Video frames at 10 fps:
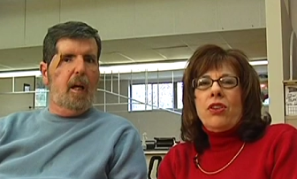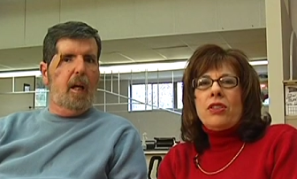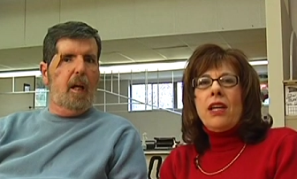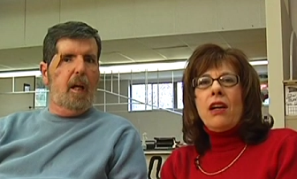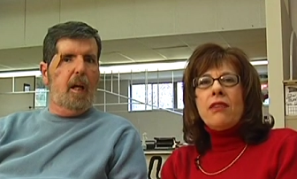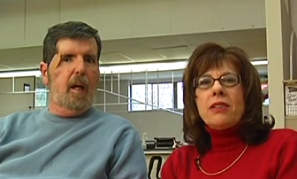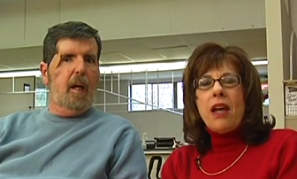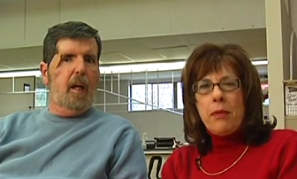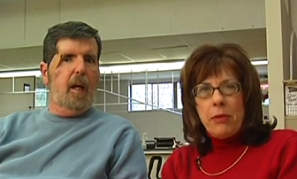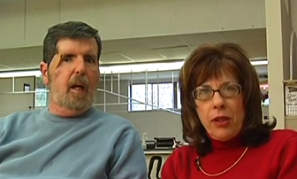Speaker 1: ourselves.
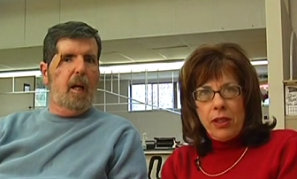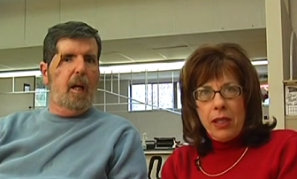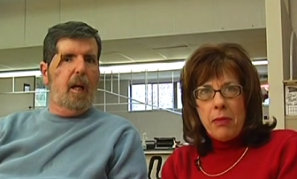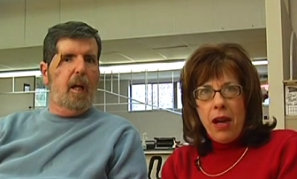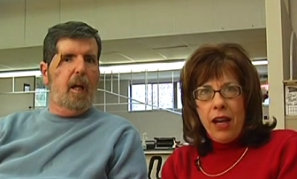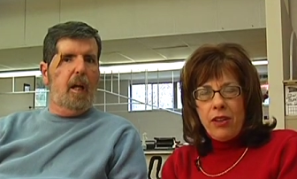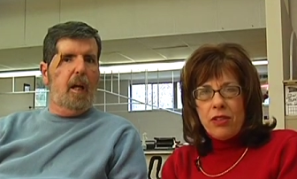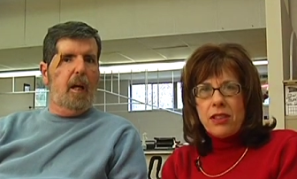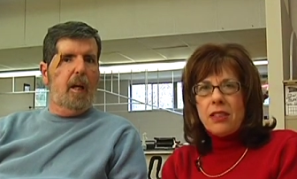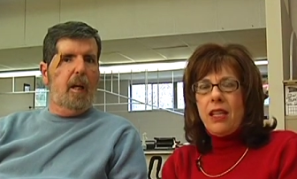I'm Mary Lee
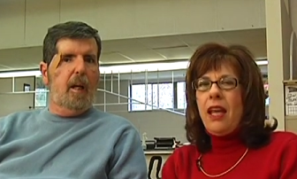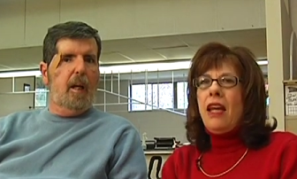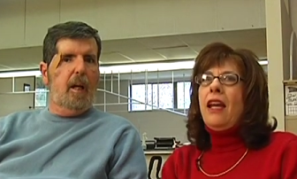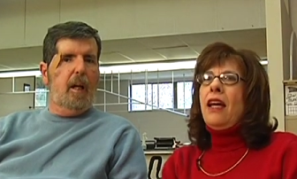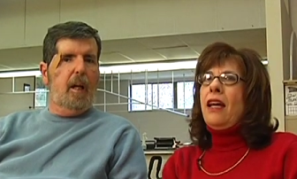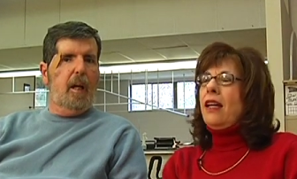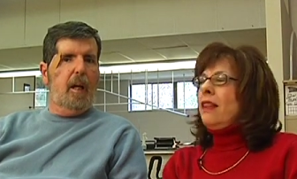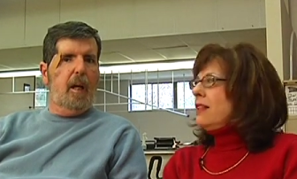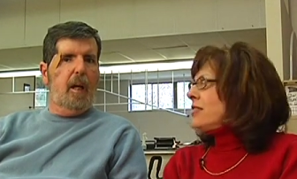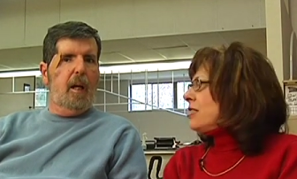Myers,
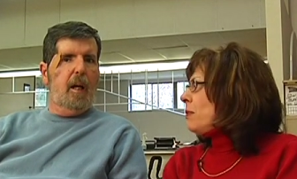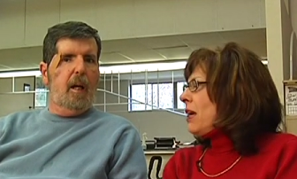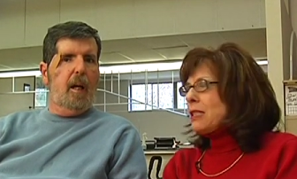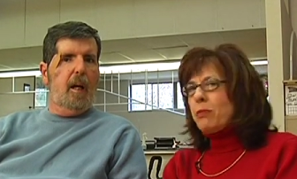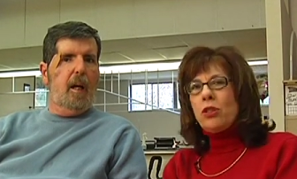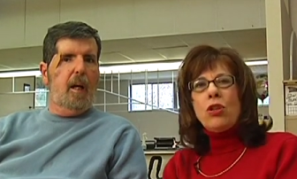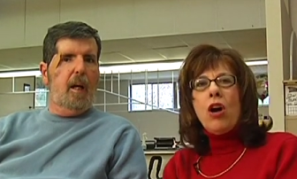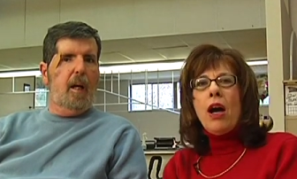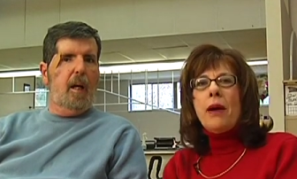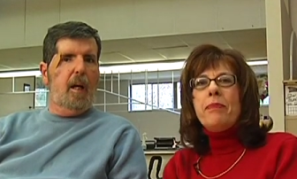and this is my husband,
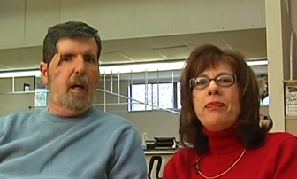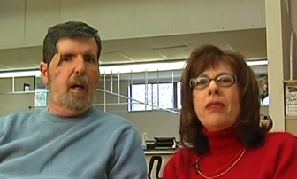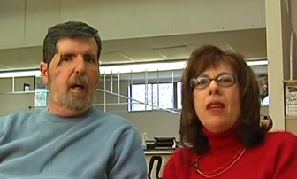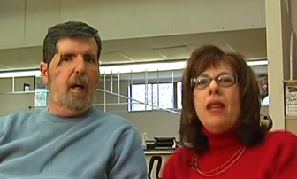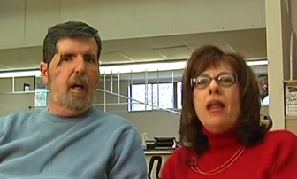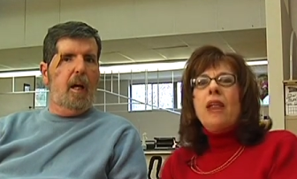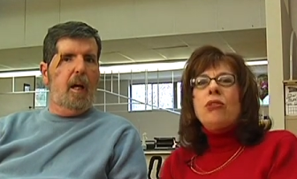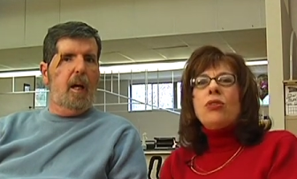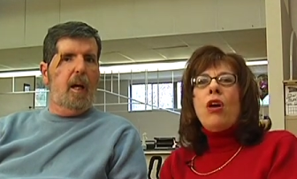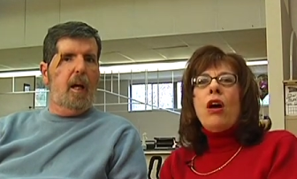Tom. Uh,
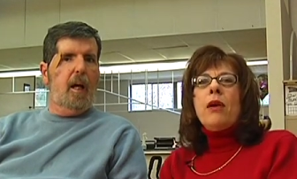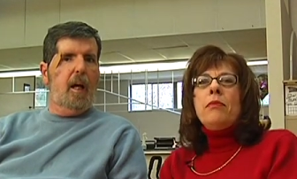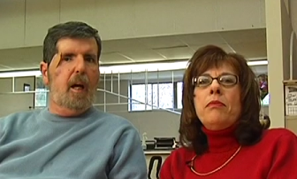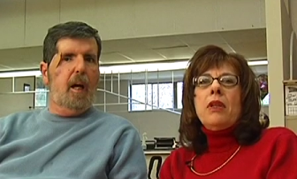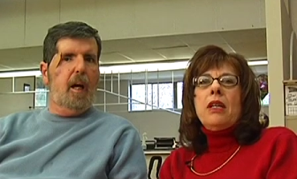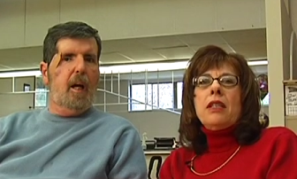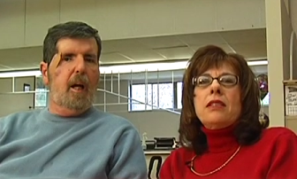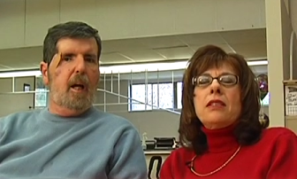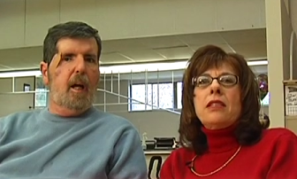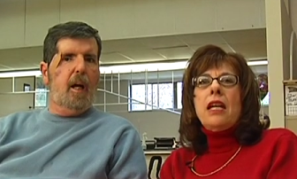Tom uh,
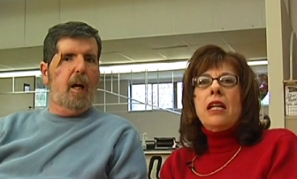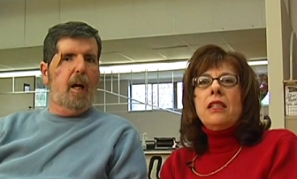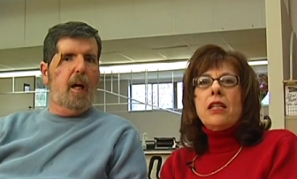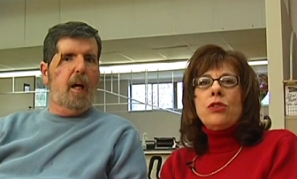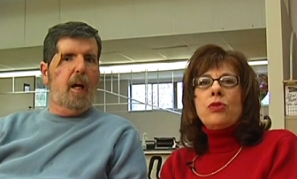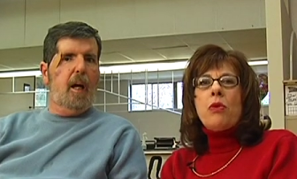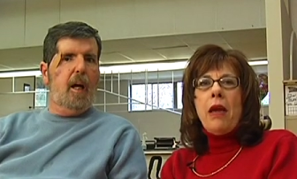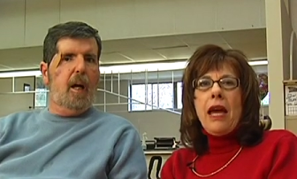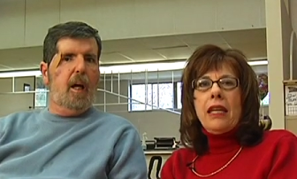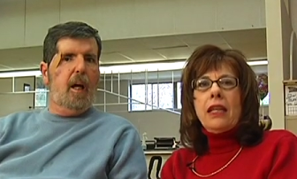sustained a
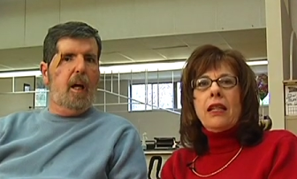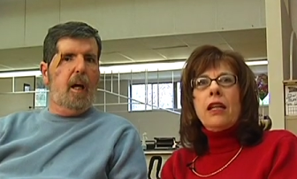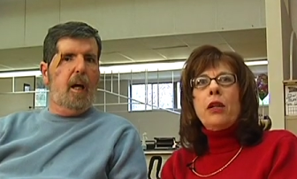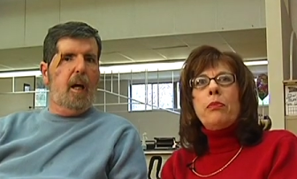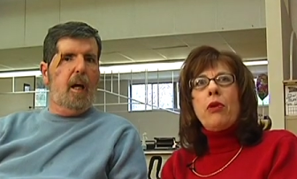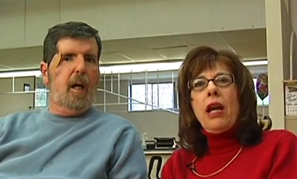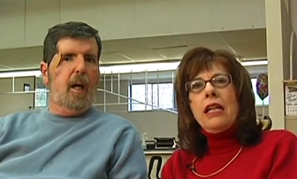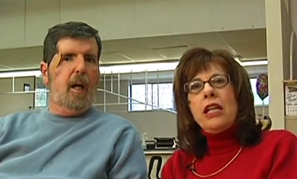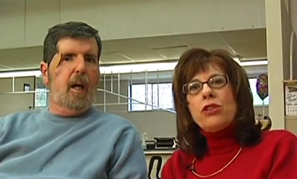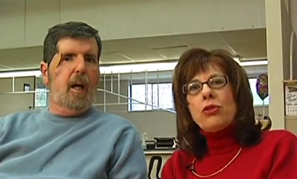traumatic uh, brain
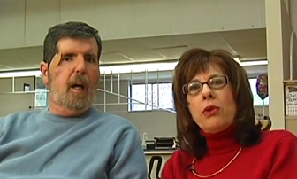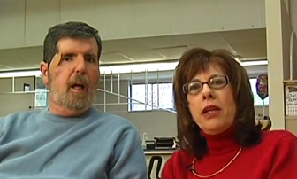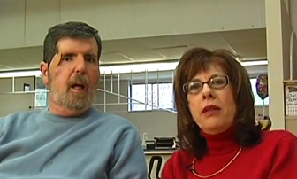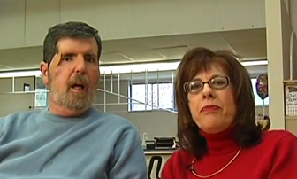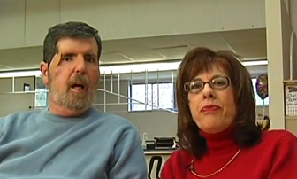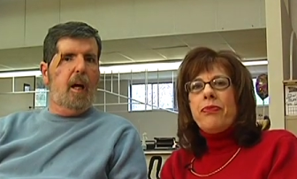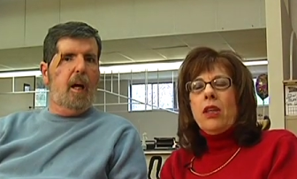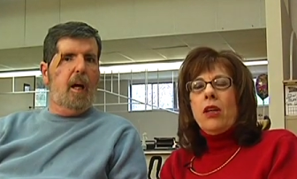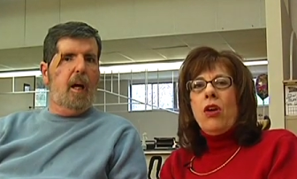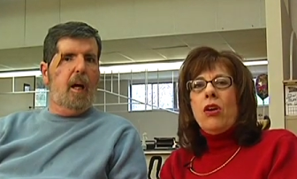injury
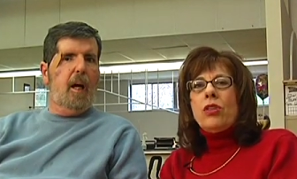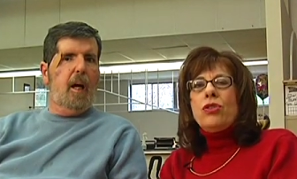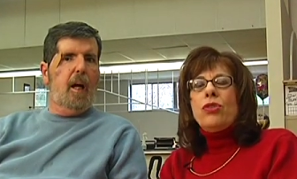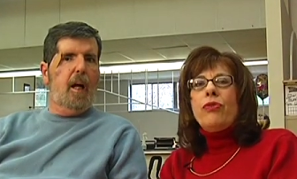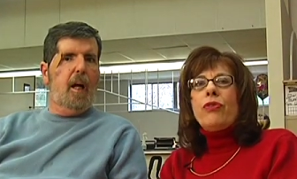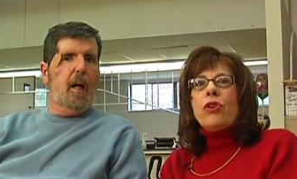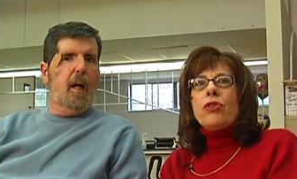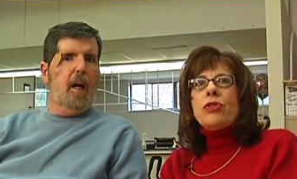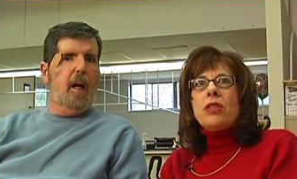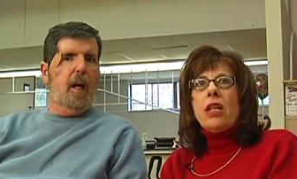on June
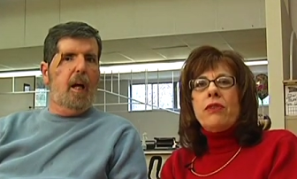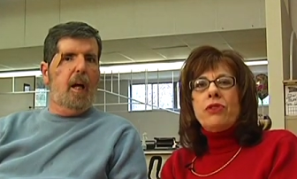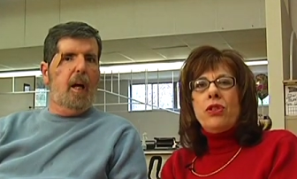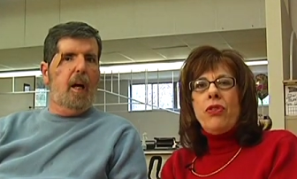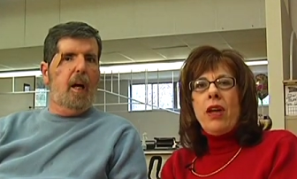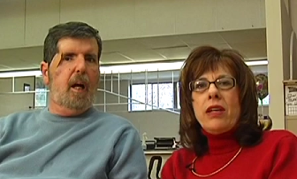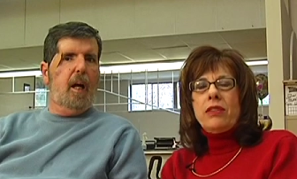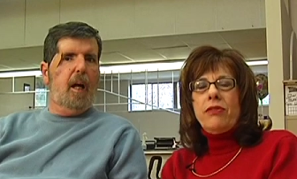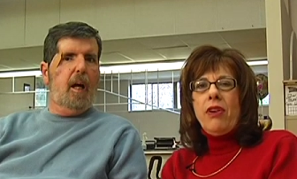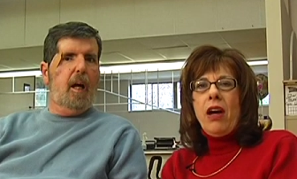first of two
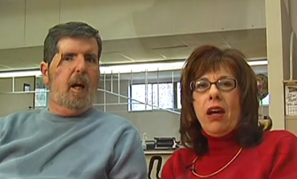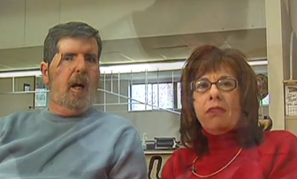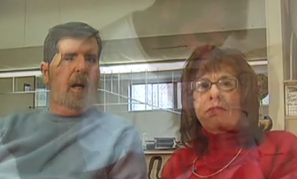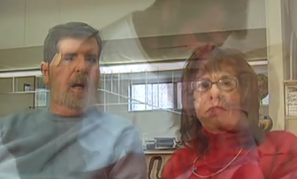thousand five.